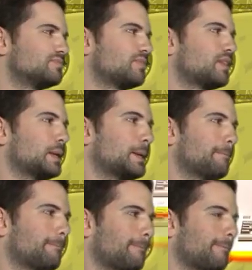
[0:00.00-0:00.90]

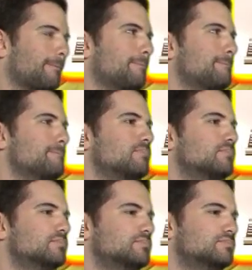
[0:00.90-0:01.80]

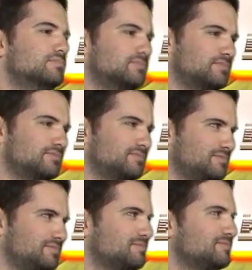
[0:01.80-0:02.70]

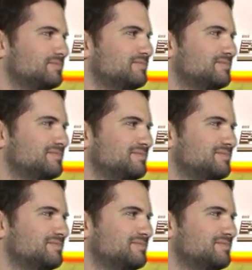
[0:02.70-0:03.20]
[no speech]